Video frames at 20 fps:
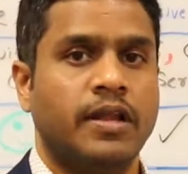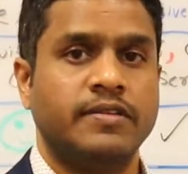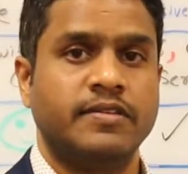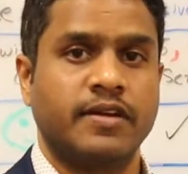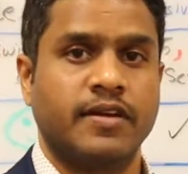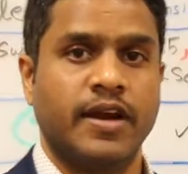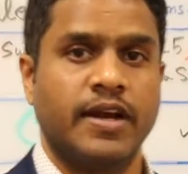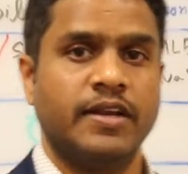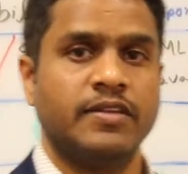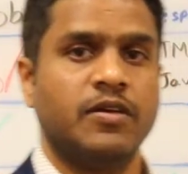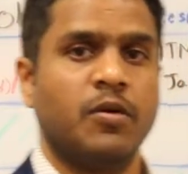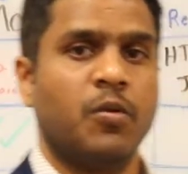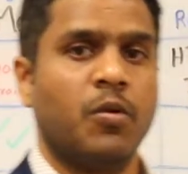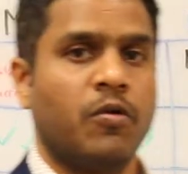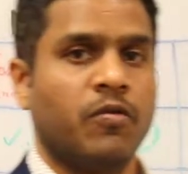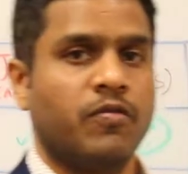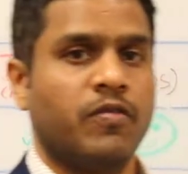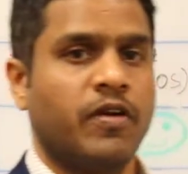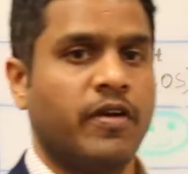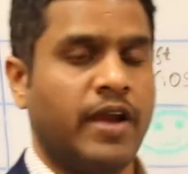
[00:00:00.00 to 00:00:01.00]
That's the greatness of
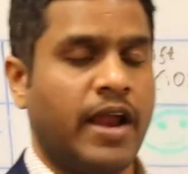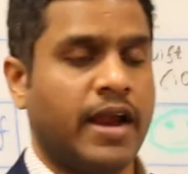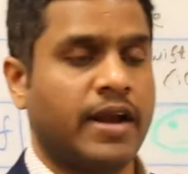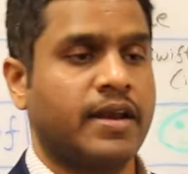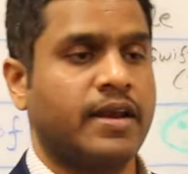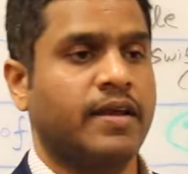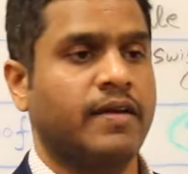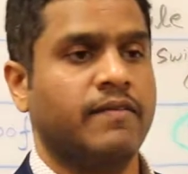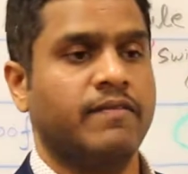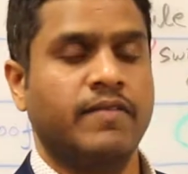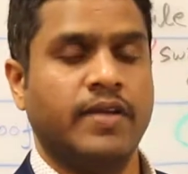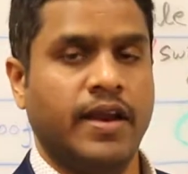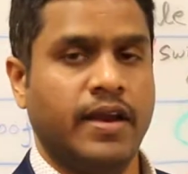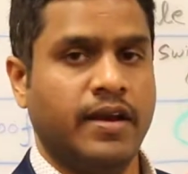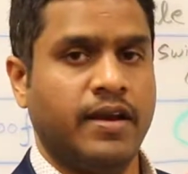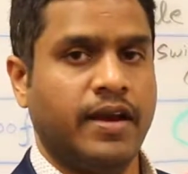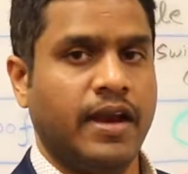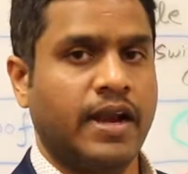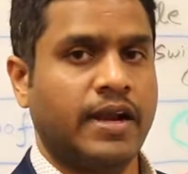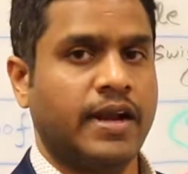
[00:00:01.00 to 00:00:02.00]
React
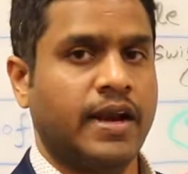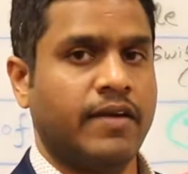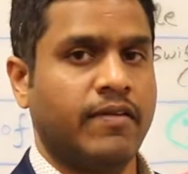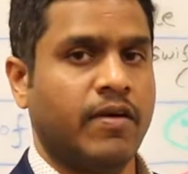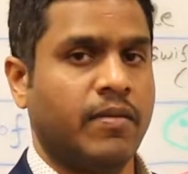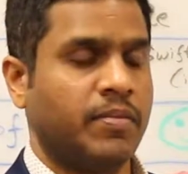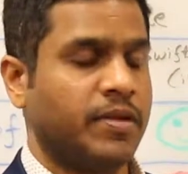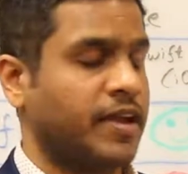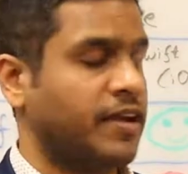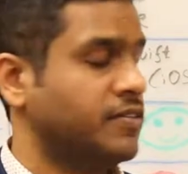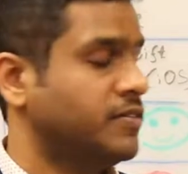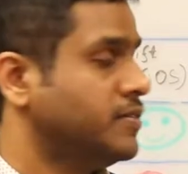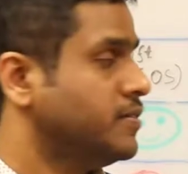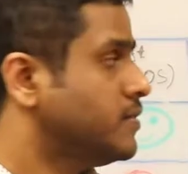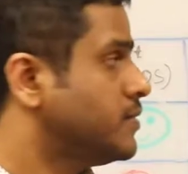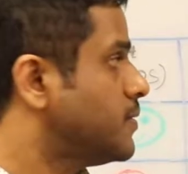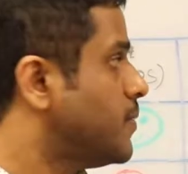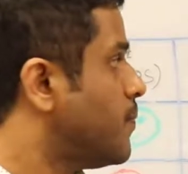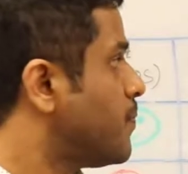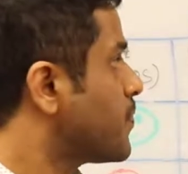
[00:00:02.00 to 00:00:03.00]
Native
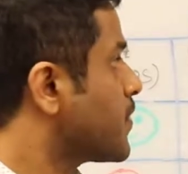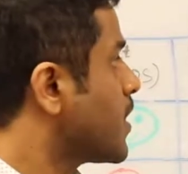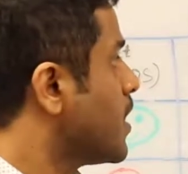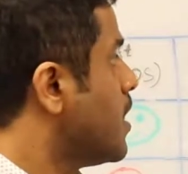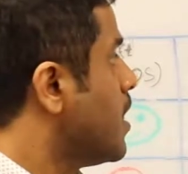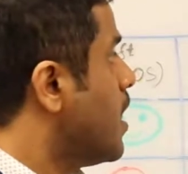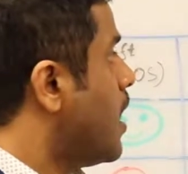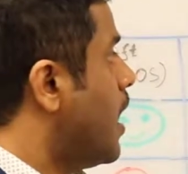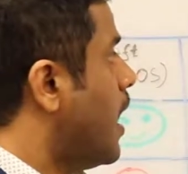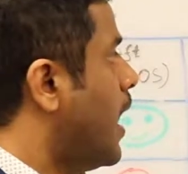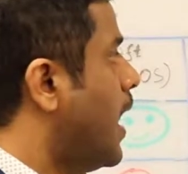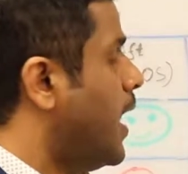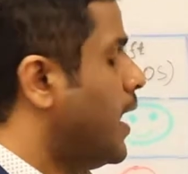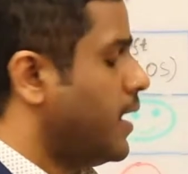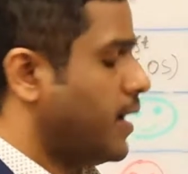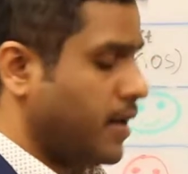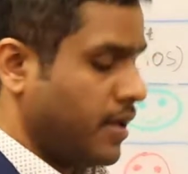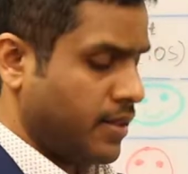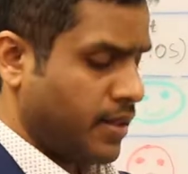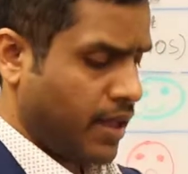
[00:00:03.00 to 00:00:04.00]
applications.
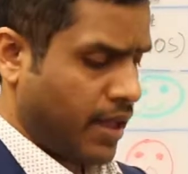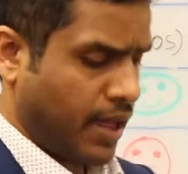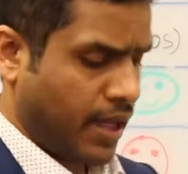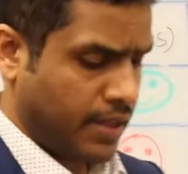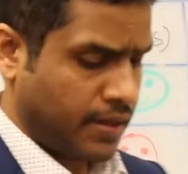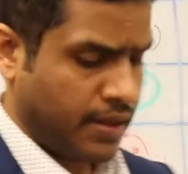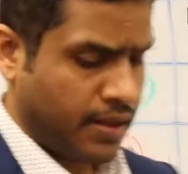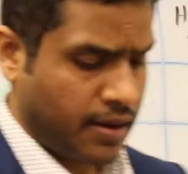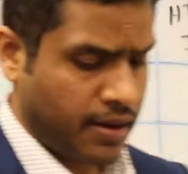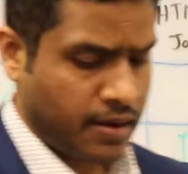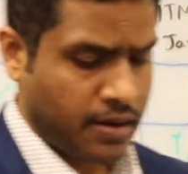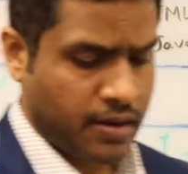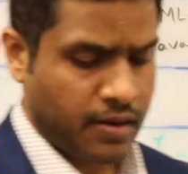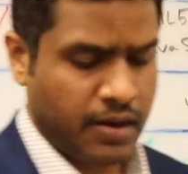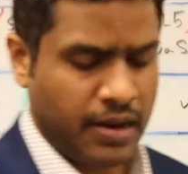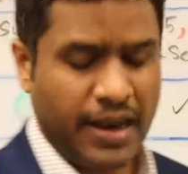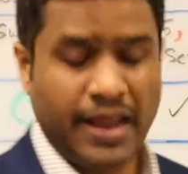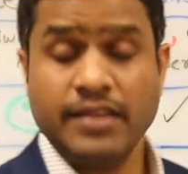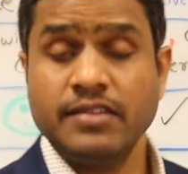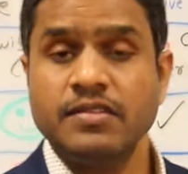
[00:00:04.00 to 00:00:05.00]
And the
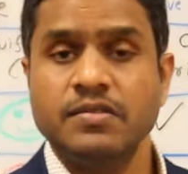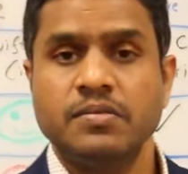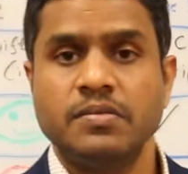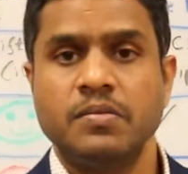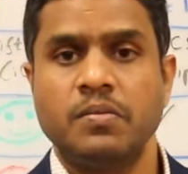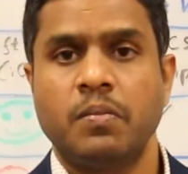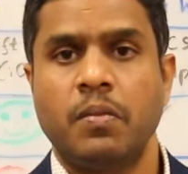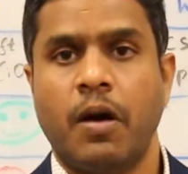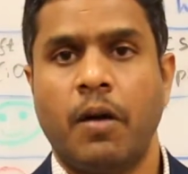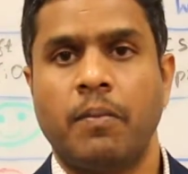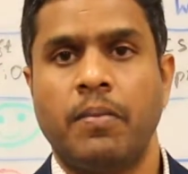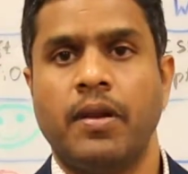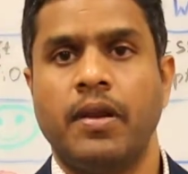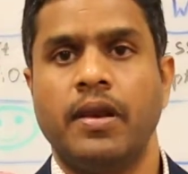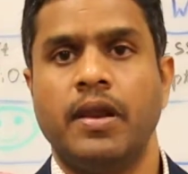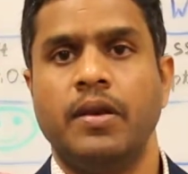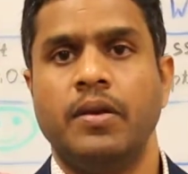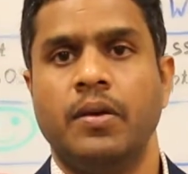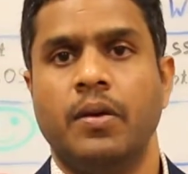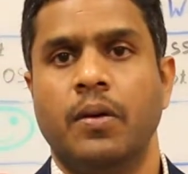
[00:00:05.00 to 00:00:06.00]
other less
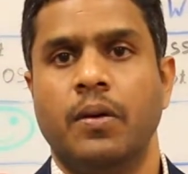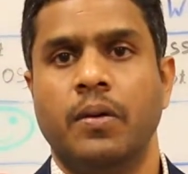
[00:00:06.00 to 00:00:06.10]
popularly